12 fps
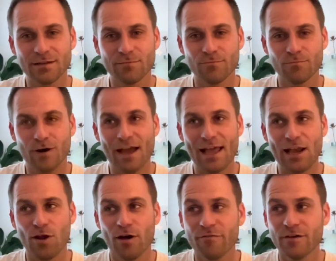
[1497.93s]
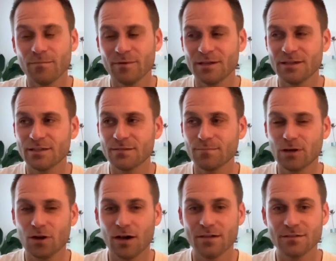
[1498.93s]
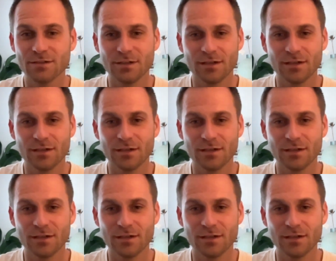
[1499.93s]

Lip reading: and why I love him is because